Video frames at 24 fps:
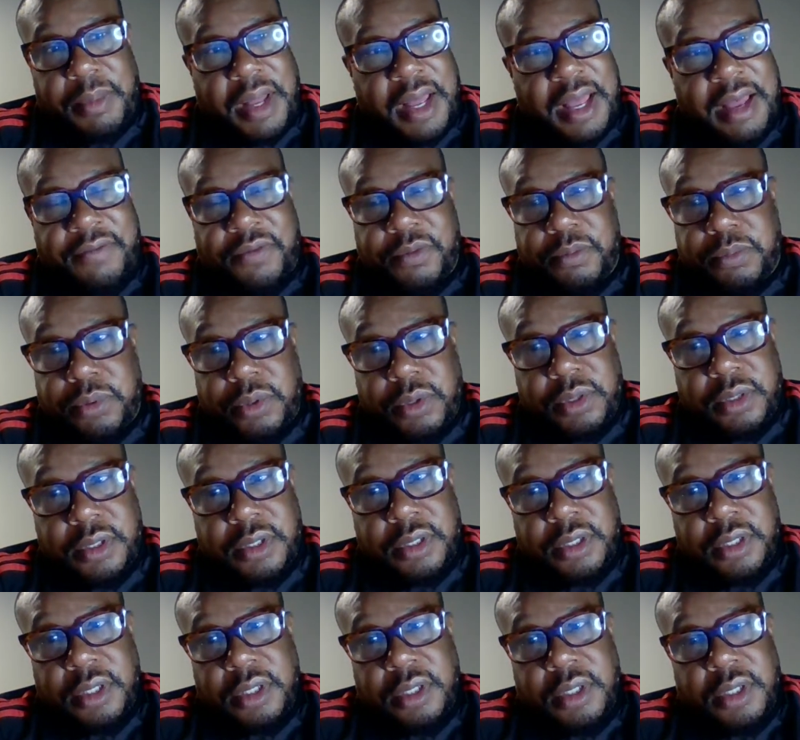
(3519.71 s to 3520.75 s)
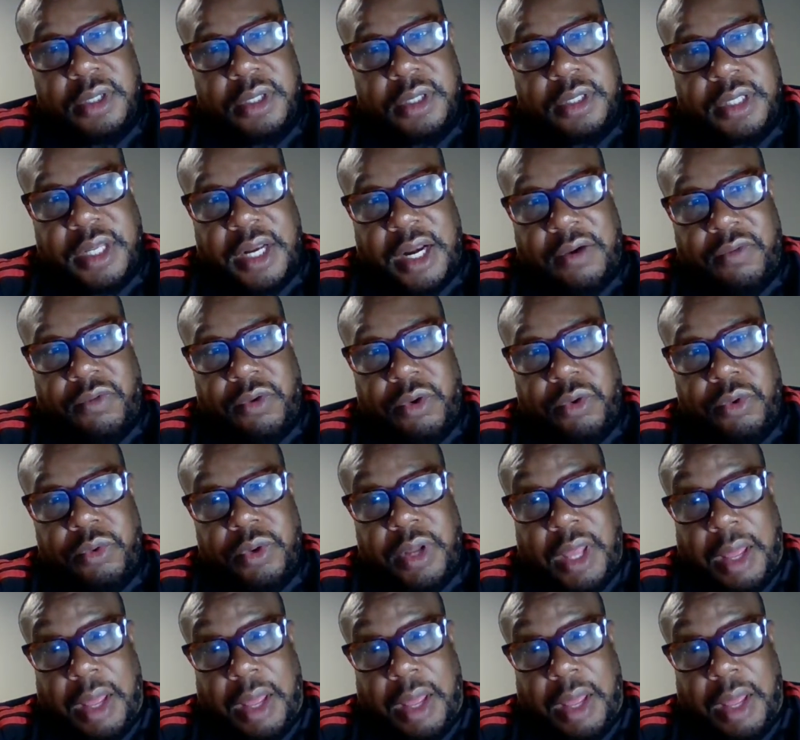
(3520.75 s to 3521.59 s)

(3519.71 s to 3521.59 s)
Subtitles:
I have a book that I wrote.